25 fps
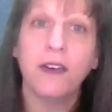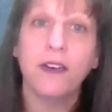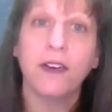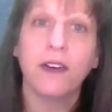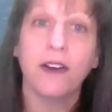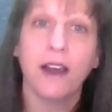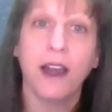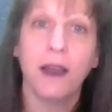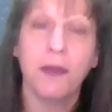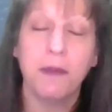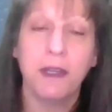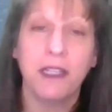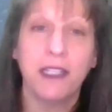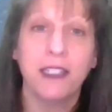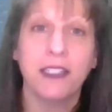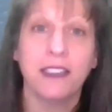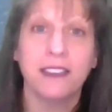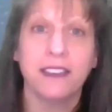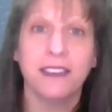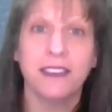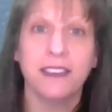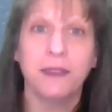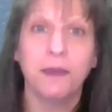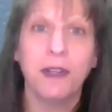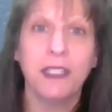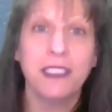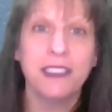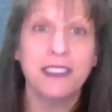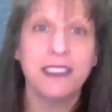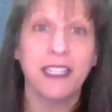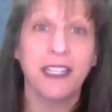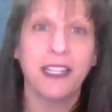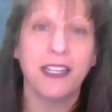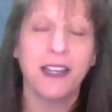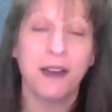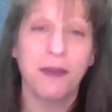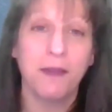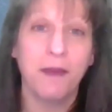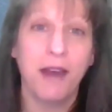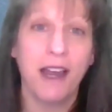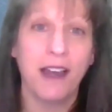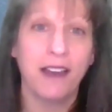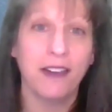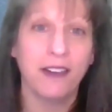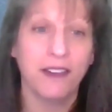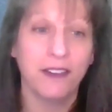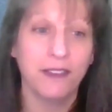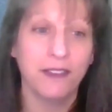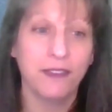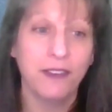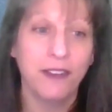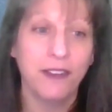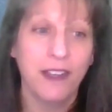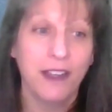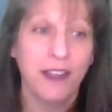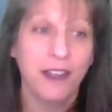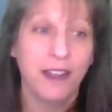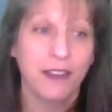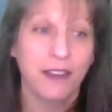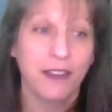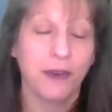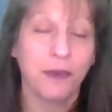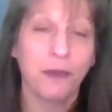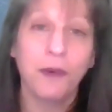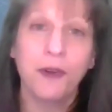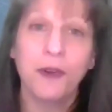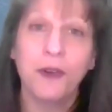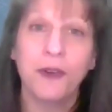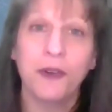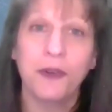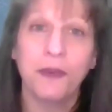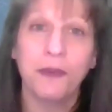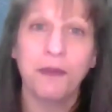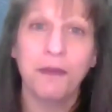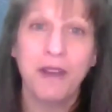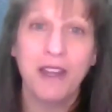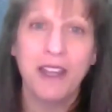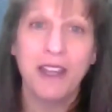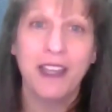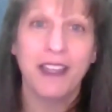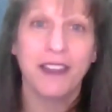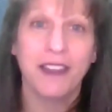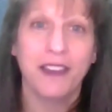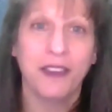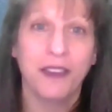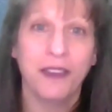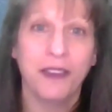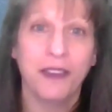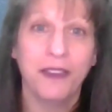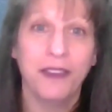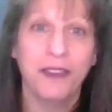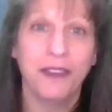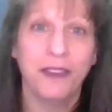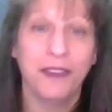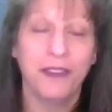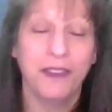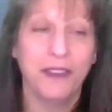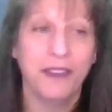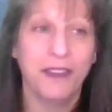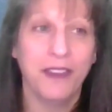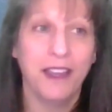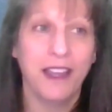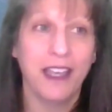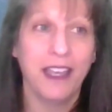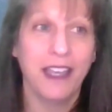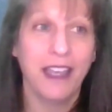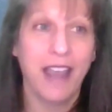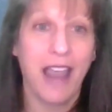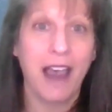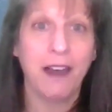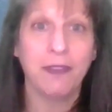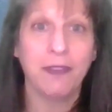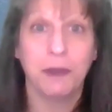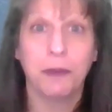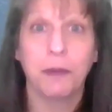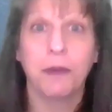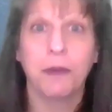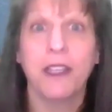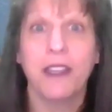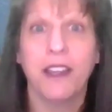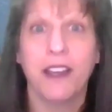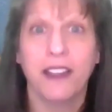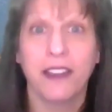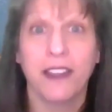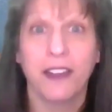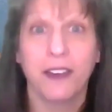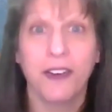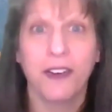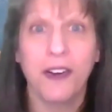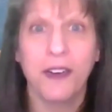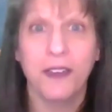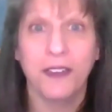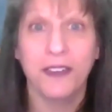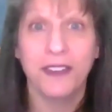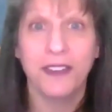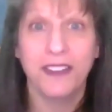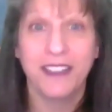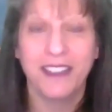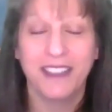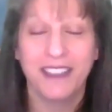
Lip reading: Or, I mean, because once they come out of the womb, they have to breathe on their own.